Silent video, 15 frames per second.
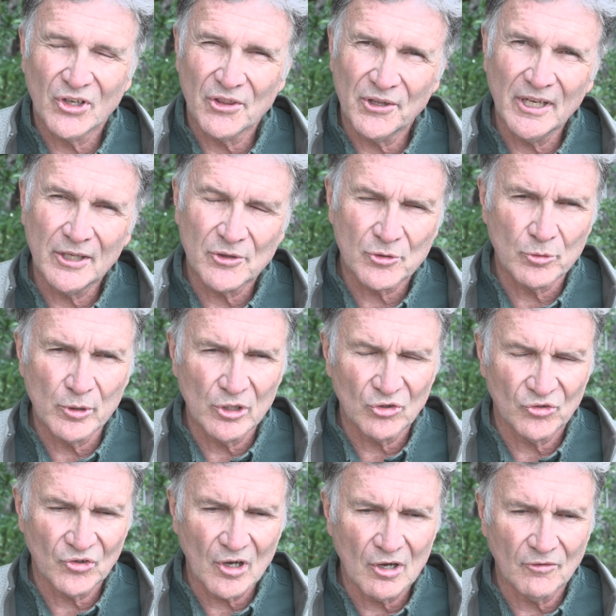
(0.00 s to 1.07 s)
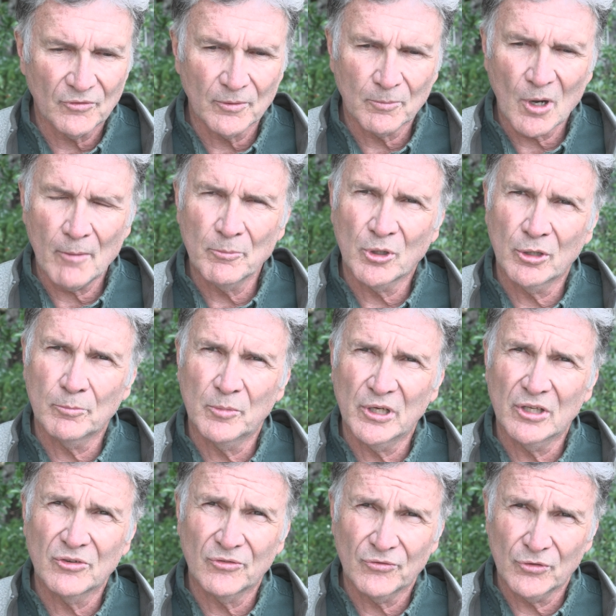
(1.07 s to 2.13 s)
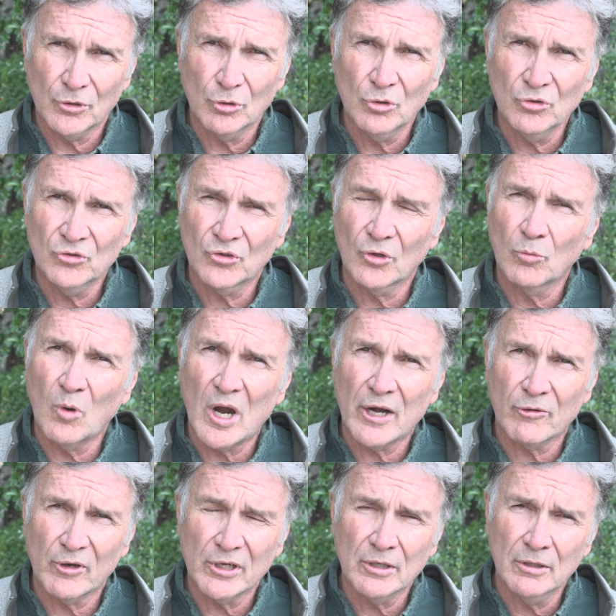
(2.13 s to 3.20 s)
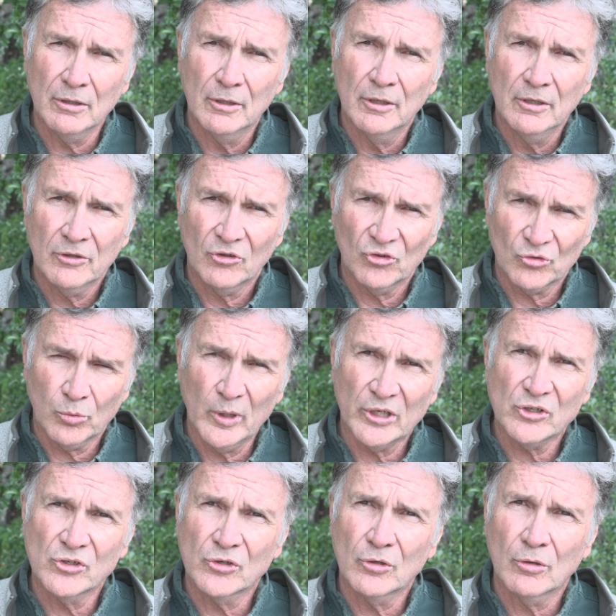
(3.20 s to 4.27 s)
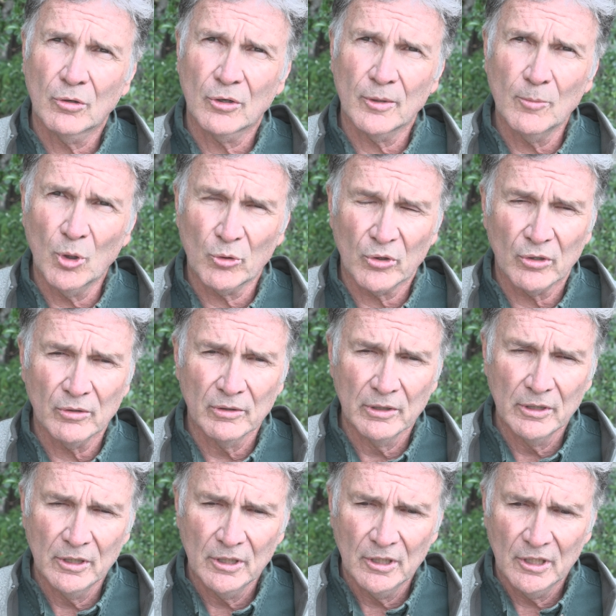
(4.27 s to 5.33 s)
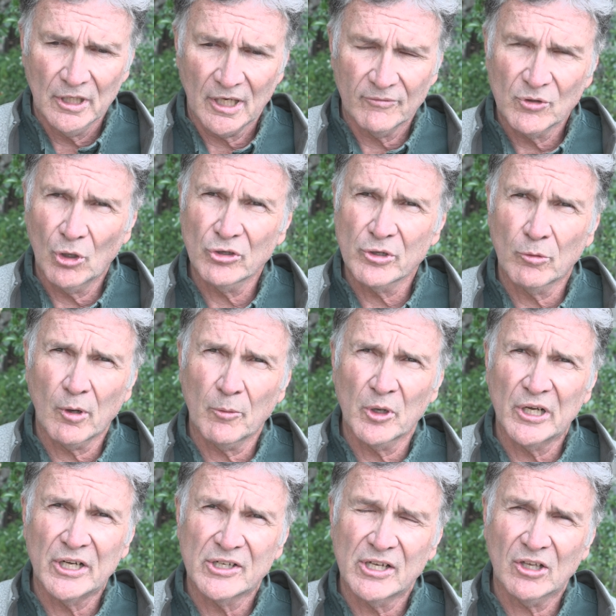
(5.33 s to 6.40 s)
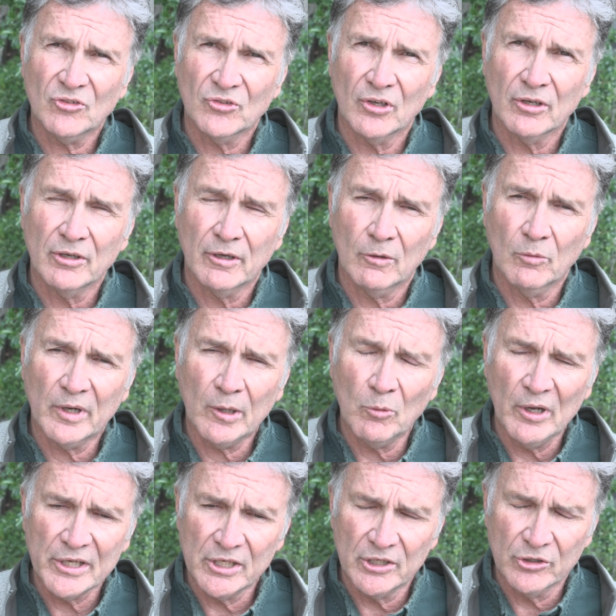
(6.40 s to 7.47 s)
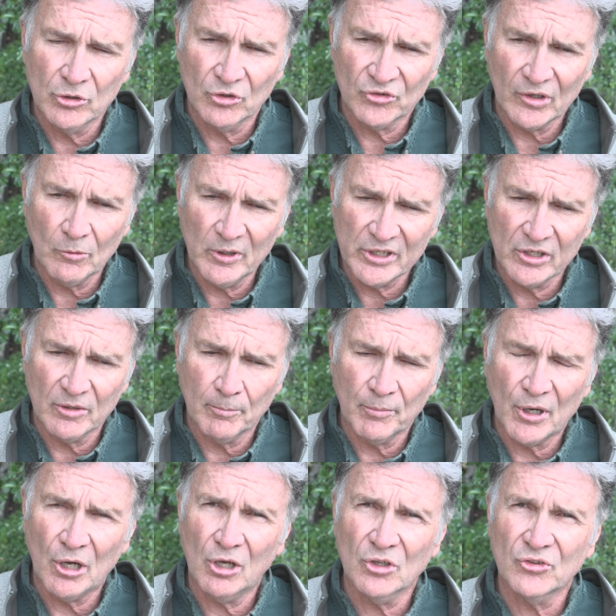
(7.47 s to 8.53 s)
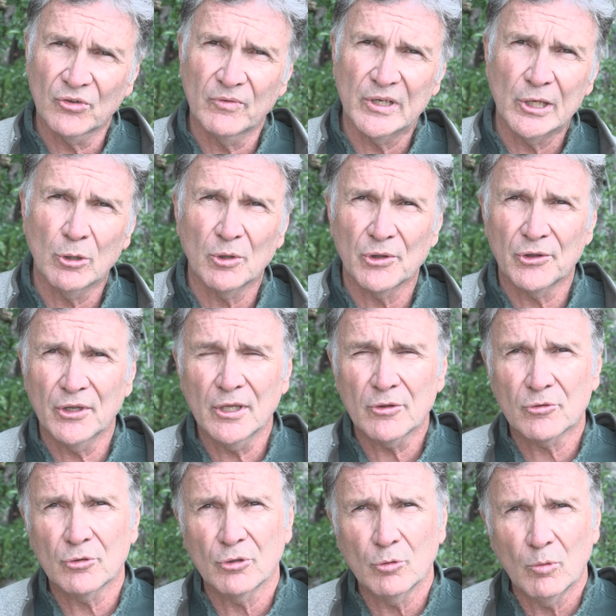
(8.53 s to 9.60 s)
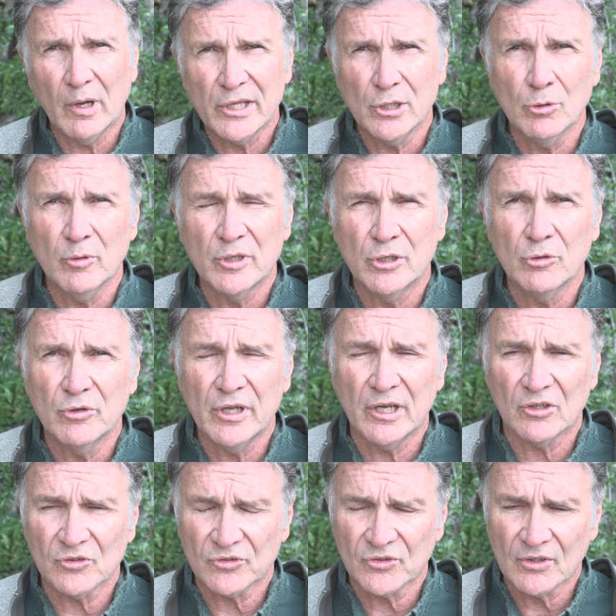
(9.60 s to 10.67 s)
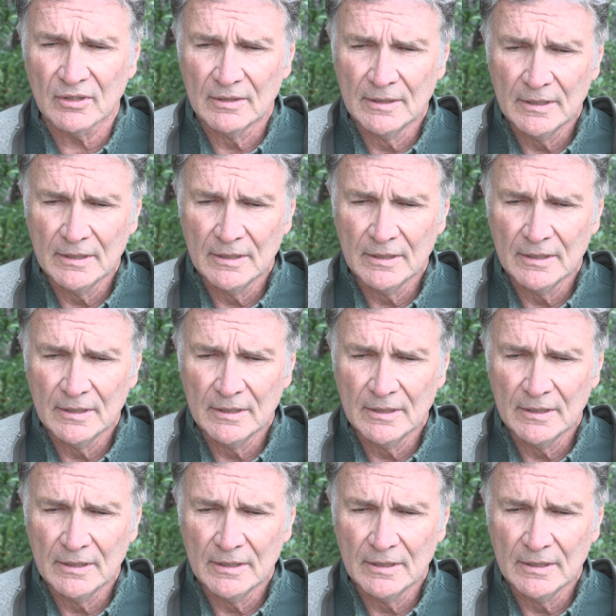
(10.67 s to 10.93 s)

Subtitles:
to think it through yourself. The problem could be in the fuse, the wiring, the switch, or the motor. And I've told you where we're going to test it. Now what I want you to do is I want you to pause the video and think through what you would do next.